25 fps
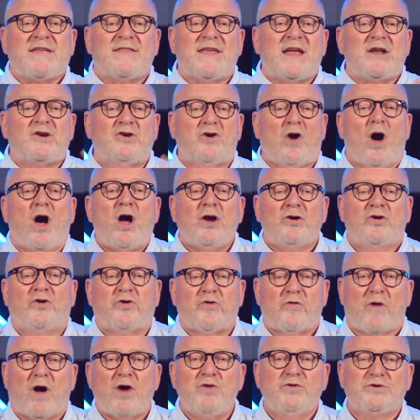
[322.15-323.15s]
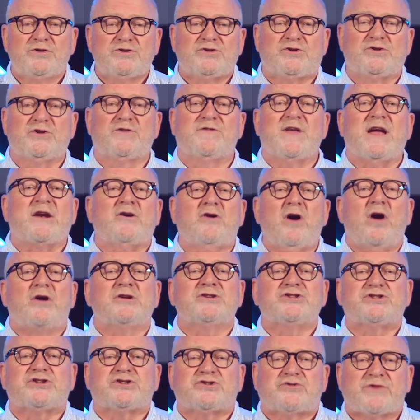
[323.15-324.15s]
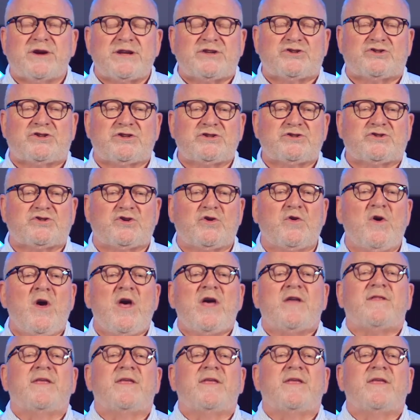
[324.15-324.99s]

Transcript: that God grows you, that God stretches you,